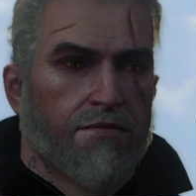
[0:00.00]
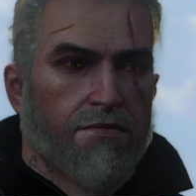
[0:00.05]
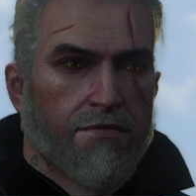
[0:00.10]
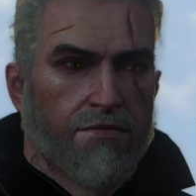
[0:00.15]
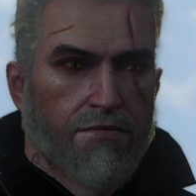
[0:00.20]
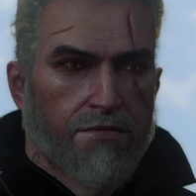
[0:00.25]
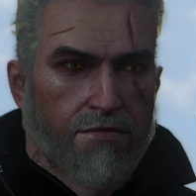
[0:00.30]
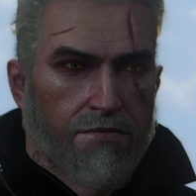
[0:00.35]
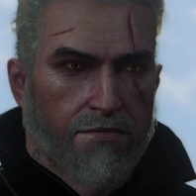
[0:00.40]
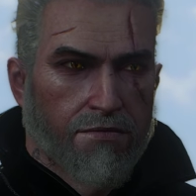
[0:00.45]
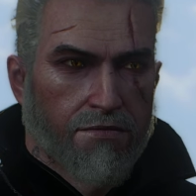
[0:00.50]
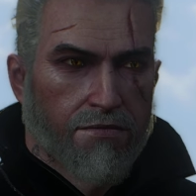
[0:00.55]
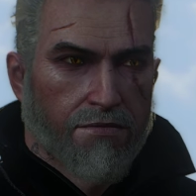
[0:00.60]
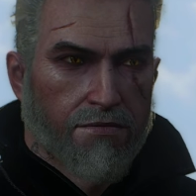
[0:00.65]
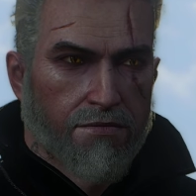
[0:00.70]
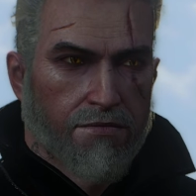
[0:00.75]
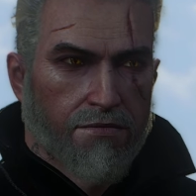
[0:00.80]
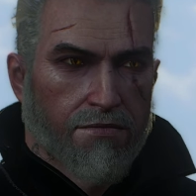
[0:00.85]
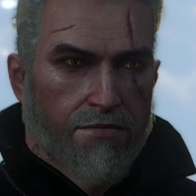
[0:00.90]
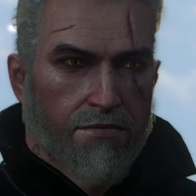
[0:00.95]

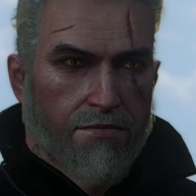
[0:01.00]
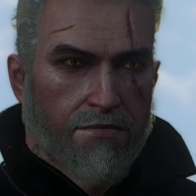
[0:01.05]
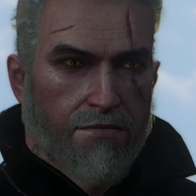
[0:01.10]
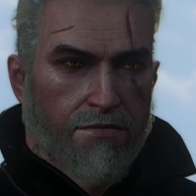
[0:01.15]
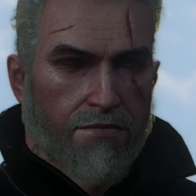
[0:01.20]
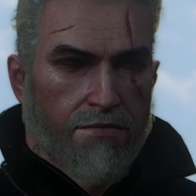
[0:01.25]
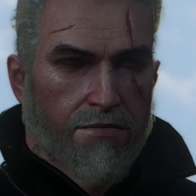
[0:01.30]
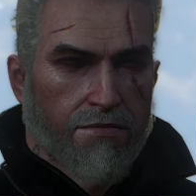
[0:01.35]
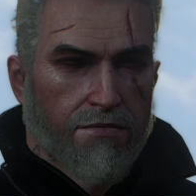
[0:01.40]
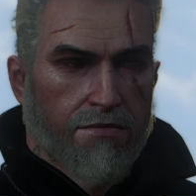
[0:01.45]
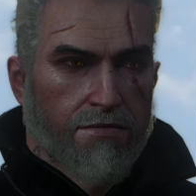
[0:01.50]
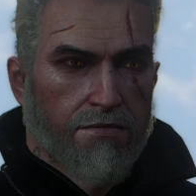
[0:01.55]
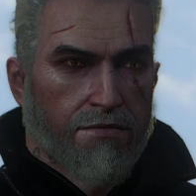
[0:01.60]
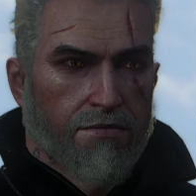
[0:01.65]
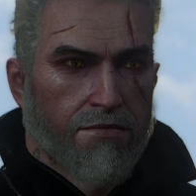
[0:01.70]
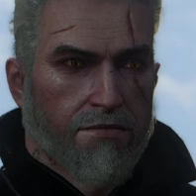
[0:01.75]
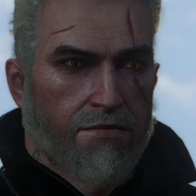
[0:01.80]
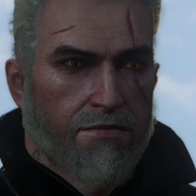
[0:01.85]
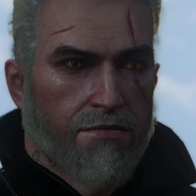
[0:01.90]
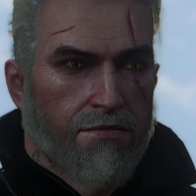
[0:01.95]

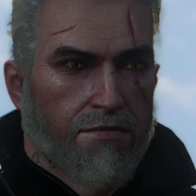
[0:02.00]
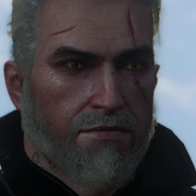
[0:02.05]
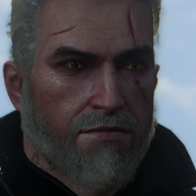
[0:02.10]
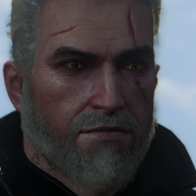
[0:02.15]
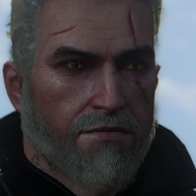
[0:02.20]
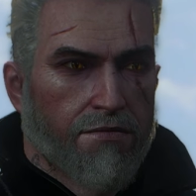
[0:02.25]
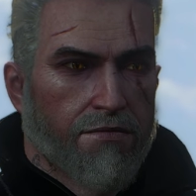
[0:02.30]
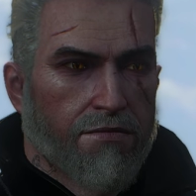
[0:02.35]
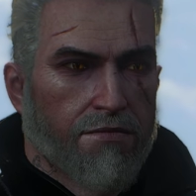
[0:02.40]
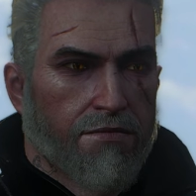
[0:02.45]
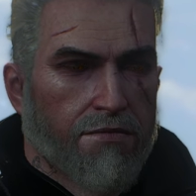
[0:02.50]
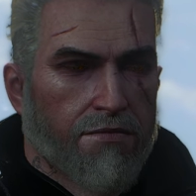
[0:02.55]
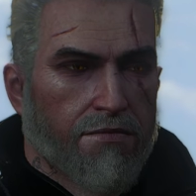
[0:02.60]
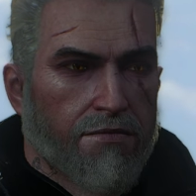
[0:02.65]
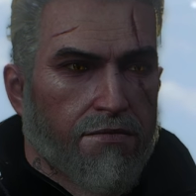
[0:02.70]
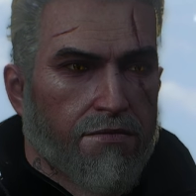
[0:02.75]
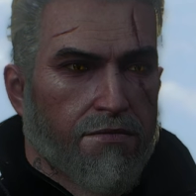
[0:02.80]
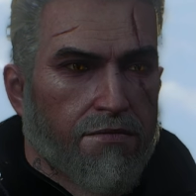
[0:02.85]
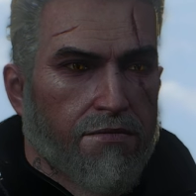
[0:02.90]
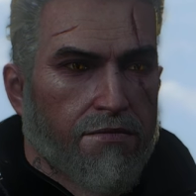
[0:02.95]

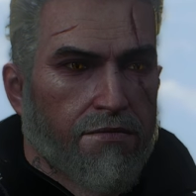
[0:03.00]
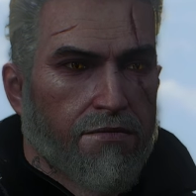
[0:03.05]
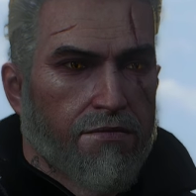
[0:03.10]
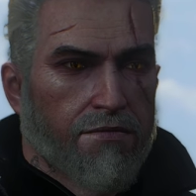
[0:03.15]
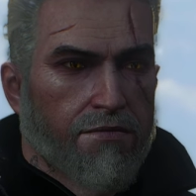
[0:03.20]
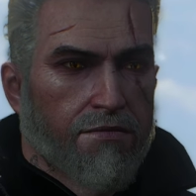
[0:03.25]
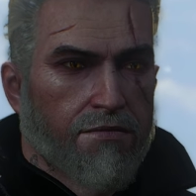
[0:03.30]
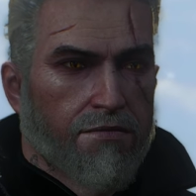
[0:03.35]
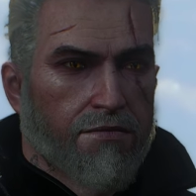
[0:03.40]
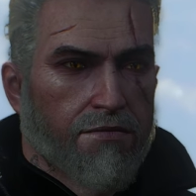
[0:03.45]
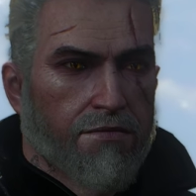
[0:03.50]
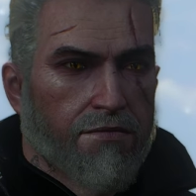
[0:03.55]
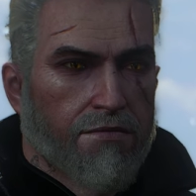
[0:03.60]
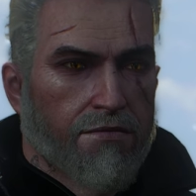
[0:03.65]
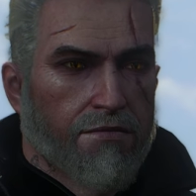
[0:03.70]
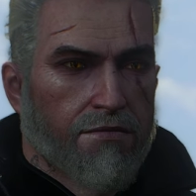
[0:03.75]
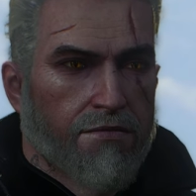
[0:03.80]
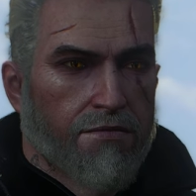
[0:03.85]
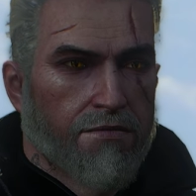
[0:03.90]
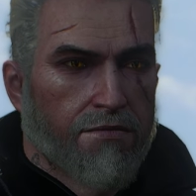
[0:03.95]

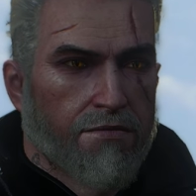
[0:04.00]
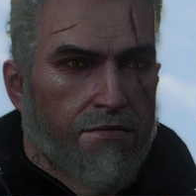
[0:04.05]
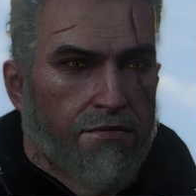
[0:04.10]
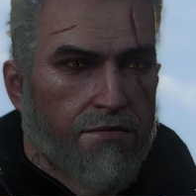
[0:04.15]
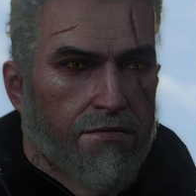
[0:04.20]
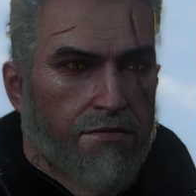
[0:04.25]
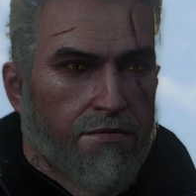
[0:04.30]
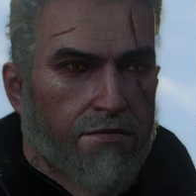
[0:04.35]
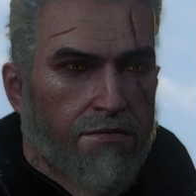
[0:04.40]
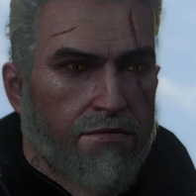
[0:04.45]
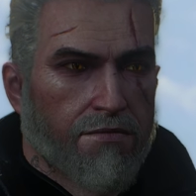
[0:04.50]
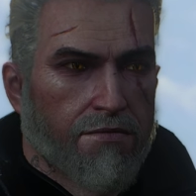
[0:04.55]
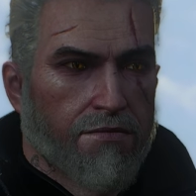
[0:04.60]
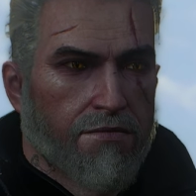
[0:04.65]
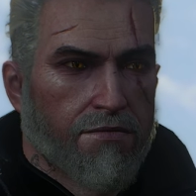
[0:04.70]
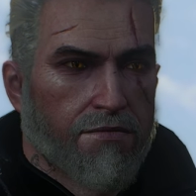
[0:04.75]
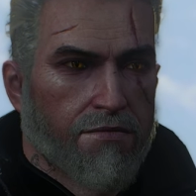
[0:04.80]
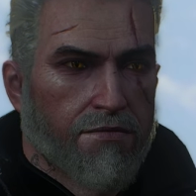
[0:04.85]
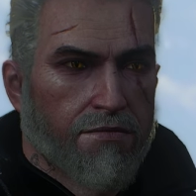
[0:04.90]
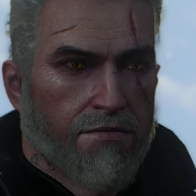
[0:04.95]

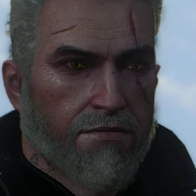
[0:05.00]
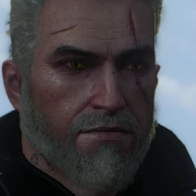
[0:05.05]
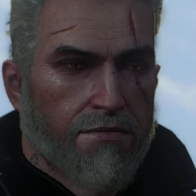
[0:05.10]
The person shown says nothing.